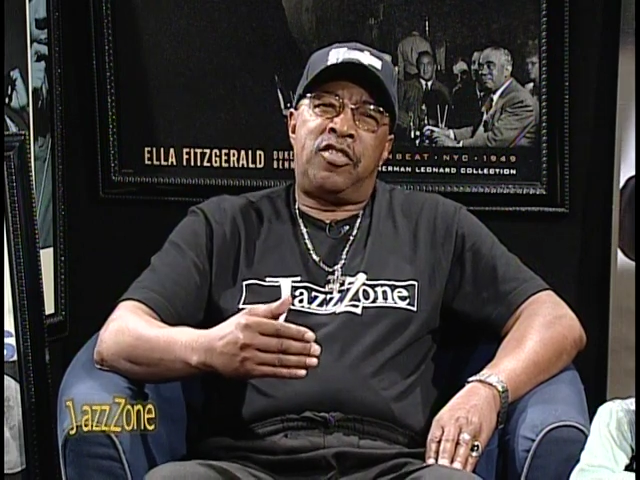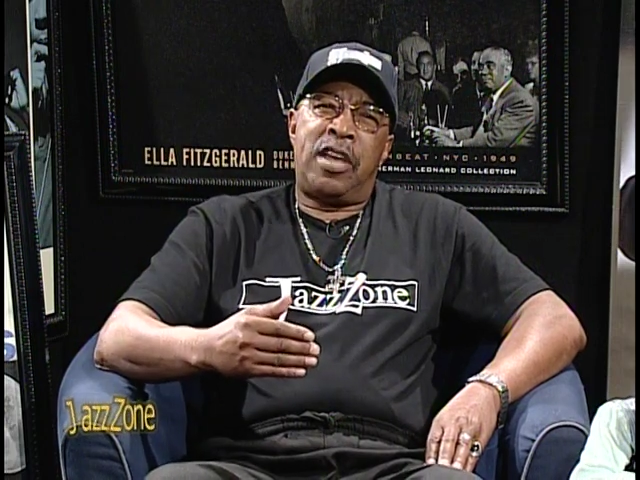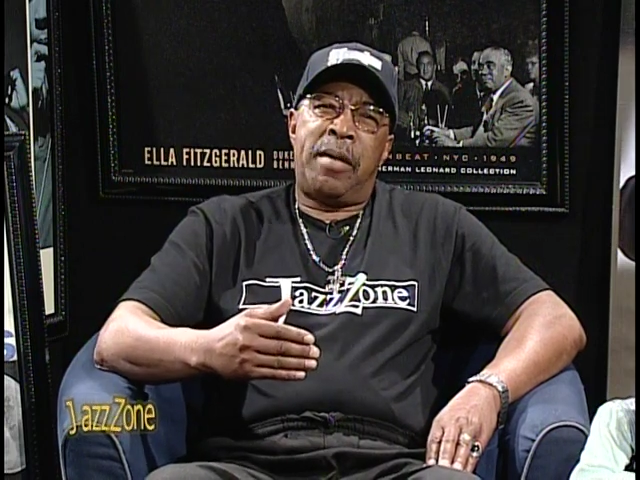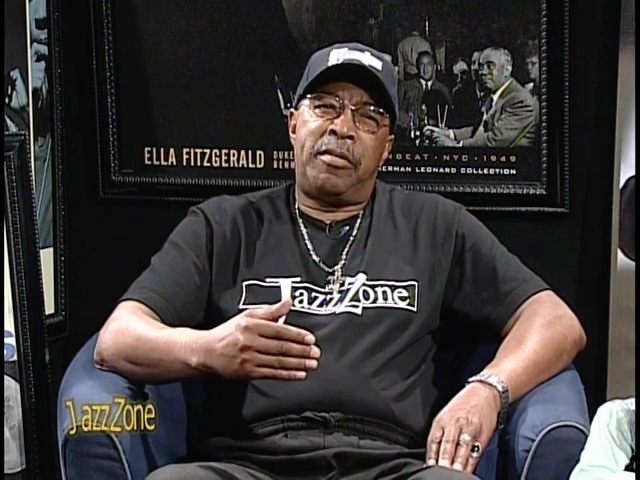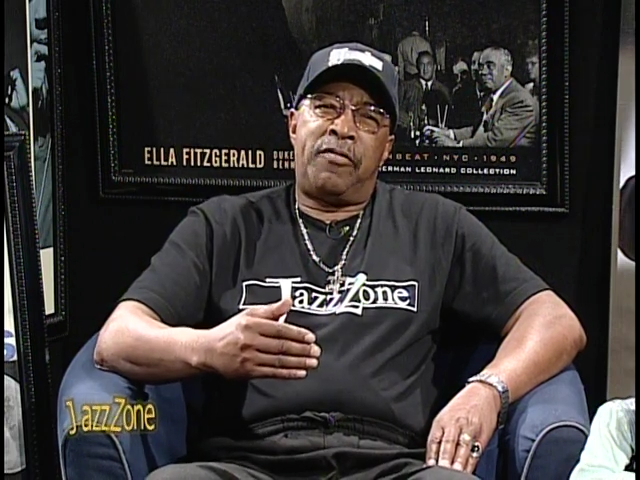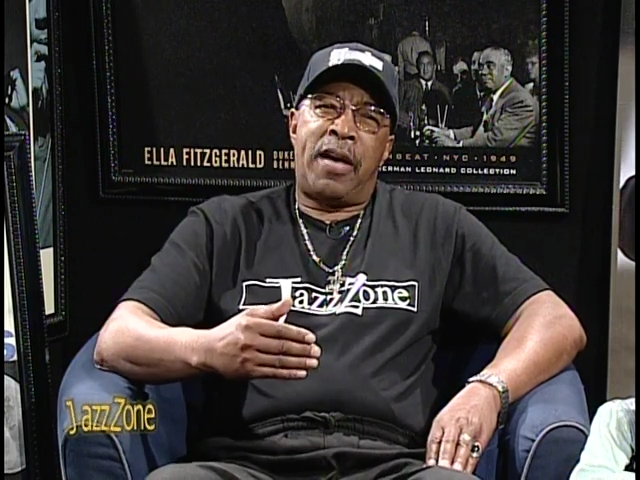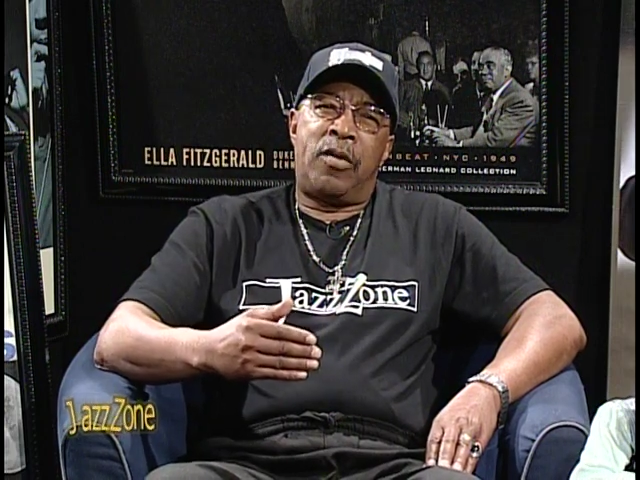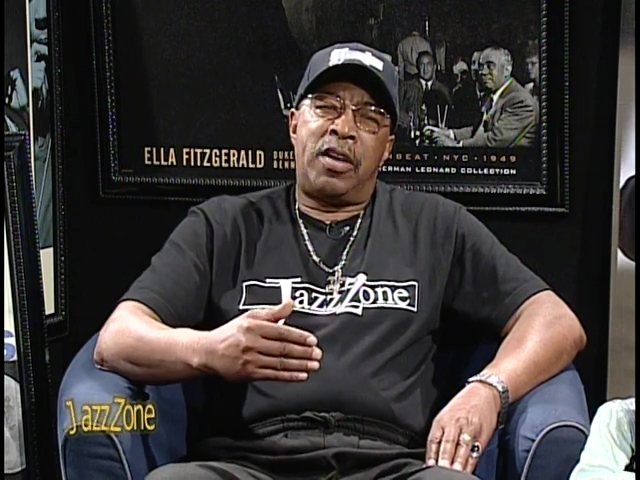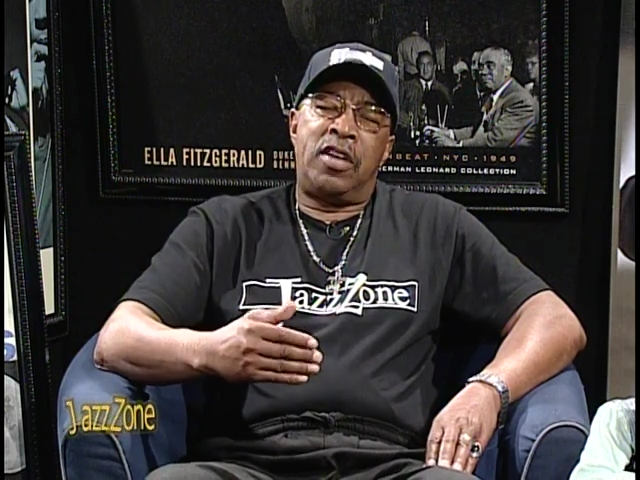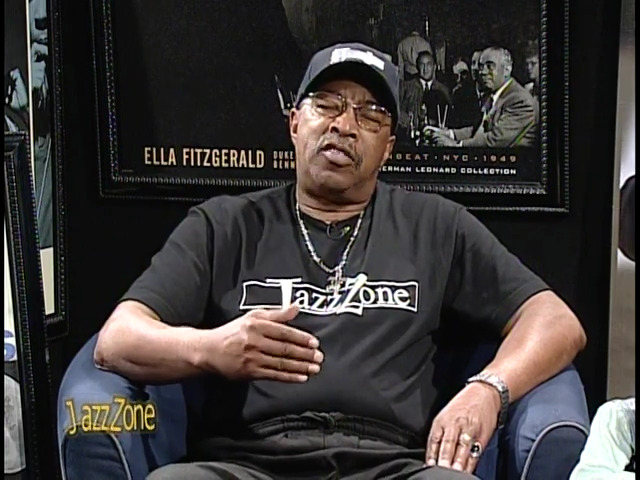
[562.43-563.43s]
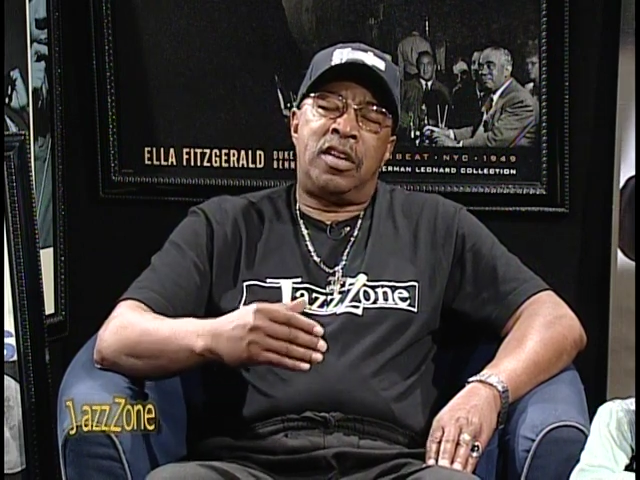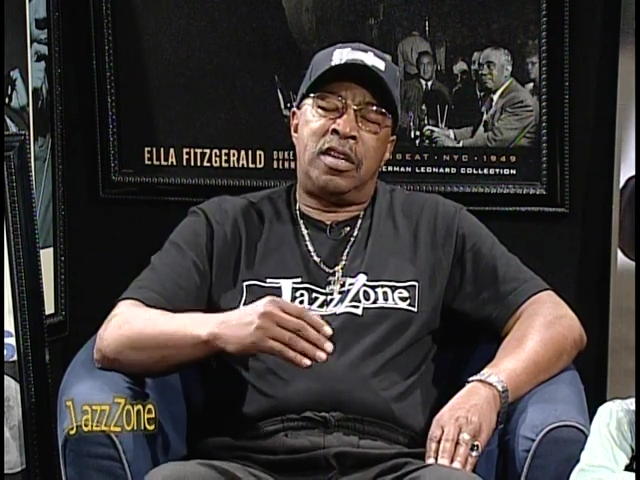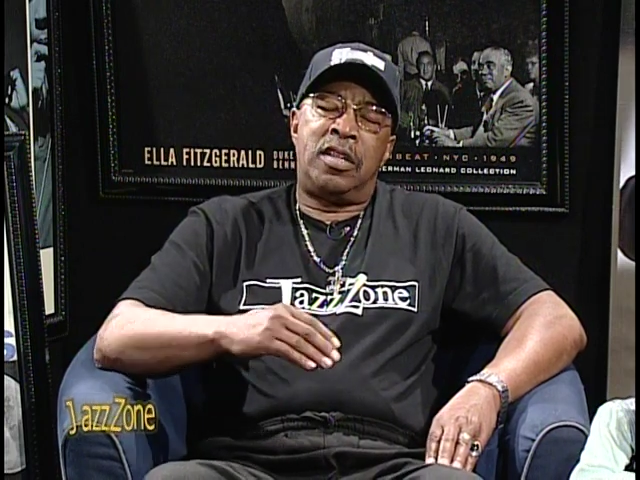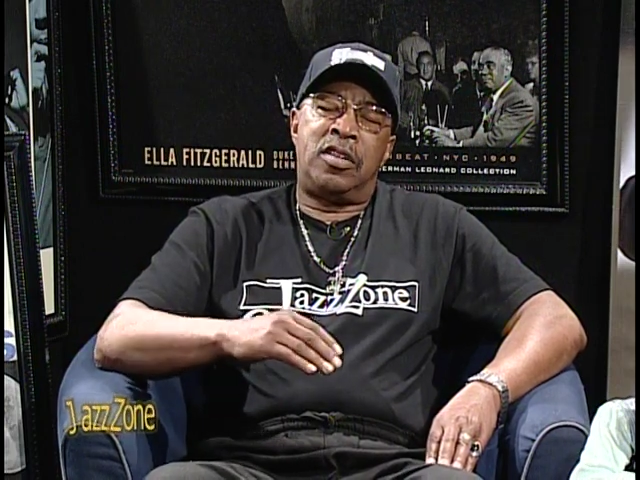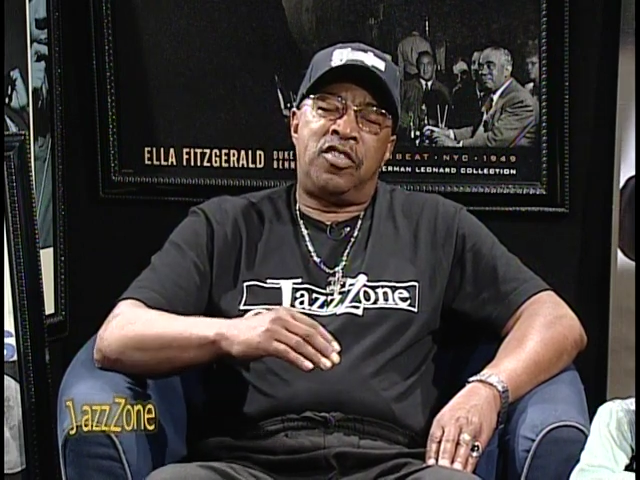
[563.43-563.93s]
Jammin Foundation and
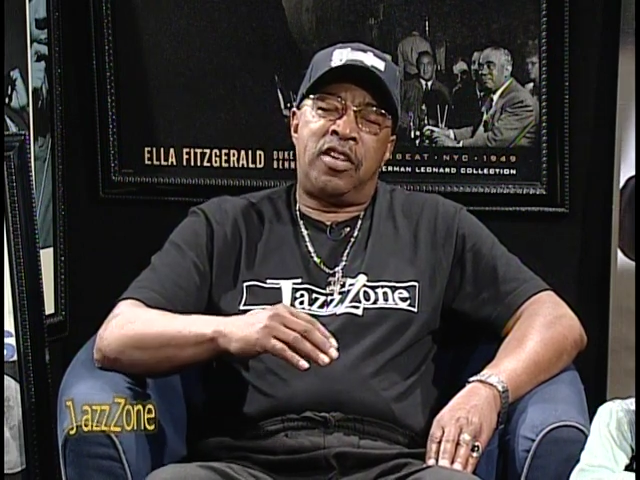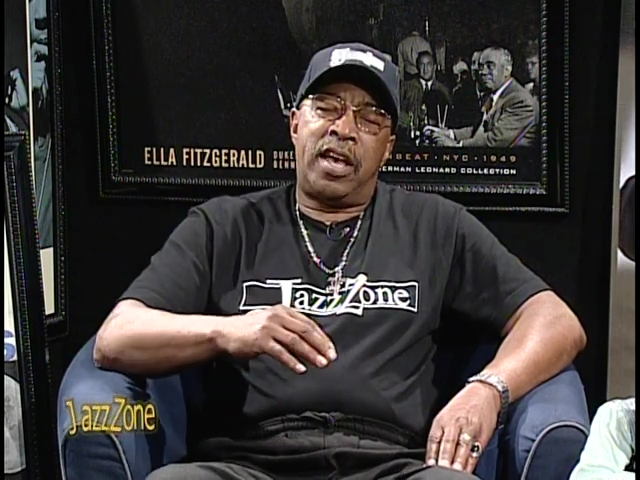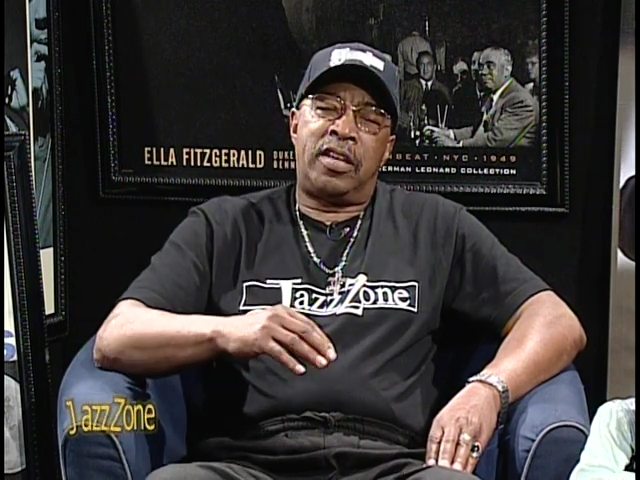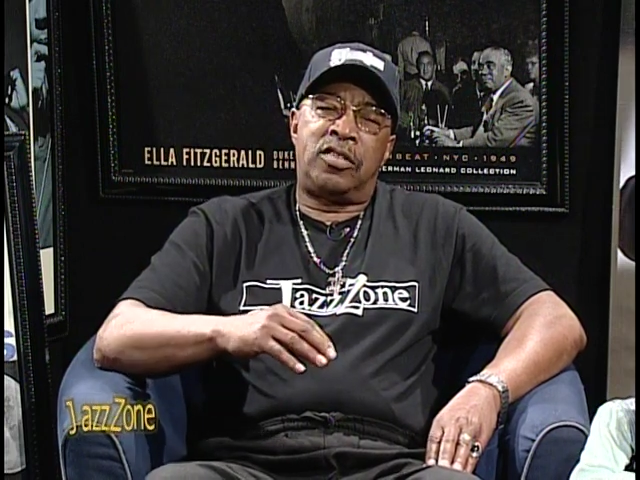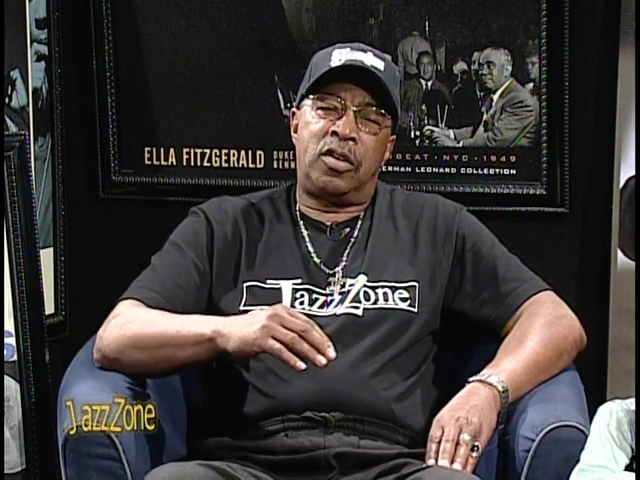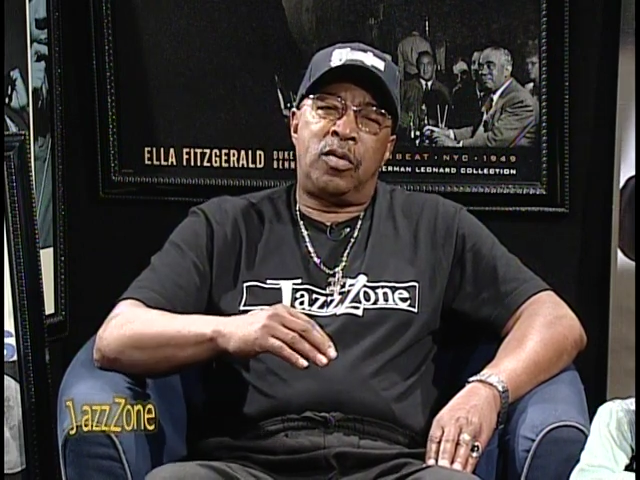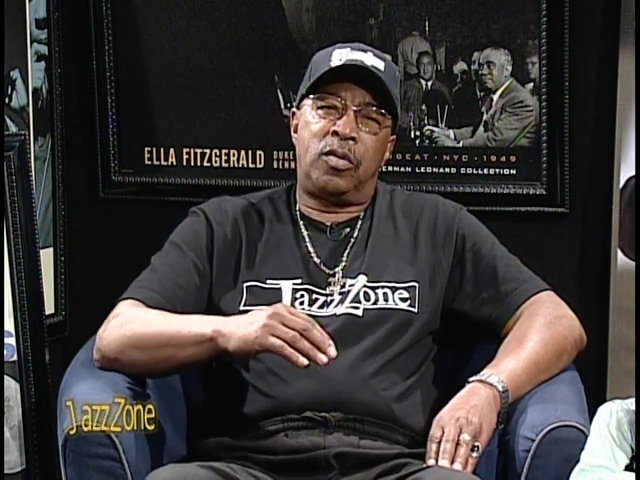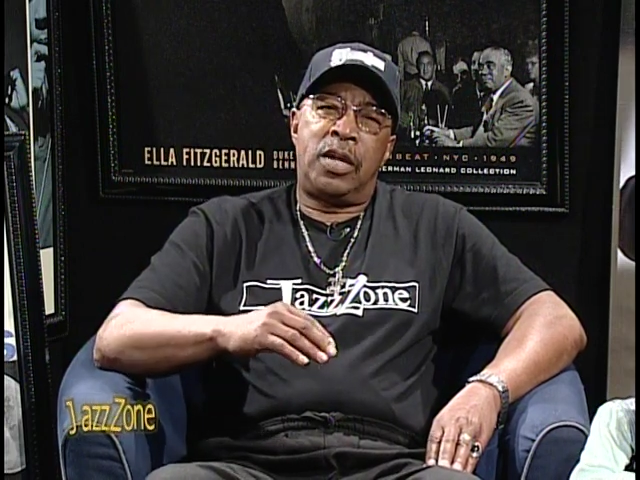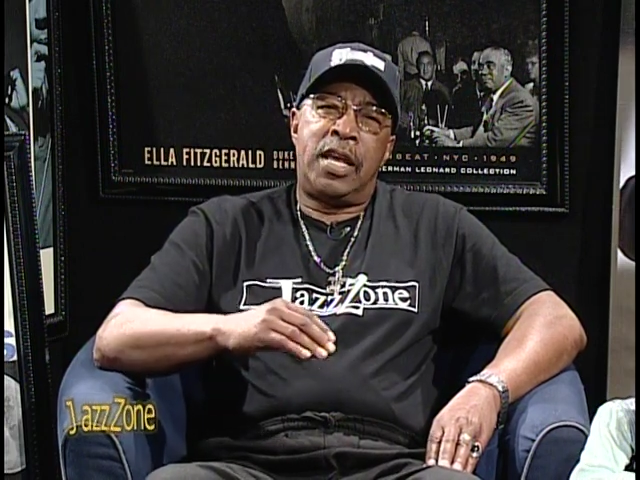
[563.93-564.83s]
in the JazzZone